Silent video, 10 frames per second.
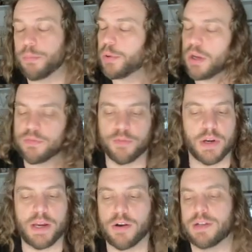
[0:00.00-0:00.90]
But for
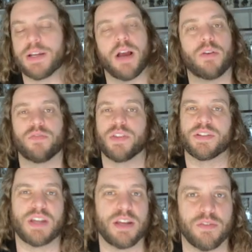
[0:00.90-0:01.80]
here and now, and for the
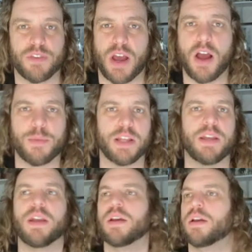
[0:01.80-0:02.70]
sake of comedy,